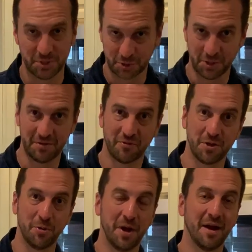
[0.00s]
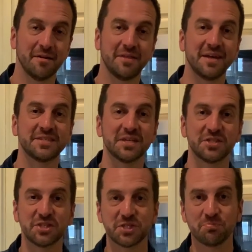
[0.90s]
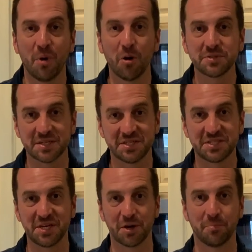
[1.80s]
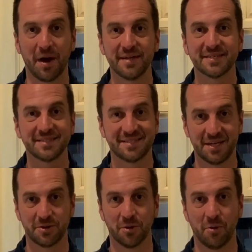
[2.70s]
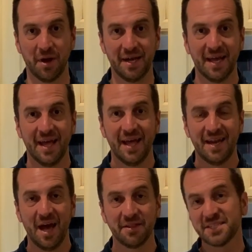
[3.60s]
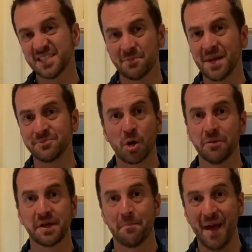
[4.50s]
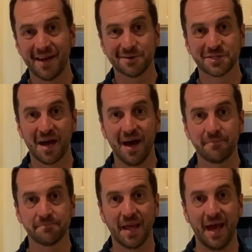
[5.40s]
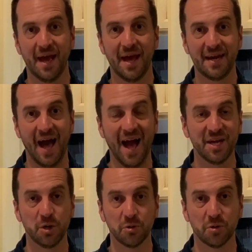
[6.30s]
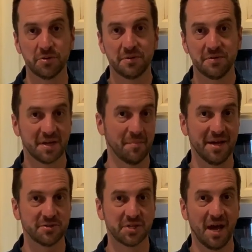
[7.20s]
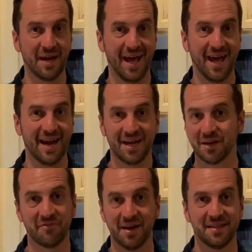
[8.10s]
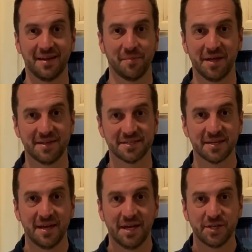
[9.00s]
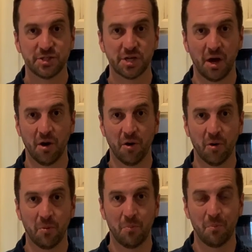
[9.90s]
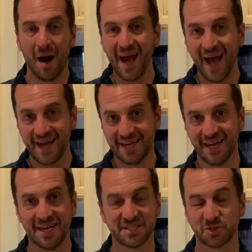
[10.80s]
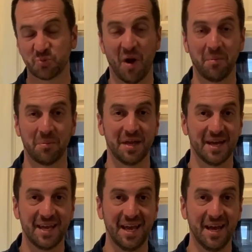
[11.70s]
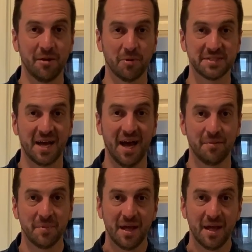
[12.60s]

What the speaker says: treat for you here, this smoked steer butt tenderloin. Now, this is sometimes called the Commander's Cut, and I Googled the Commander's Cut, and I couldn't find anything about this. So my idea is it was probably a king one time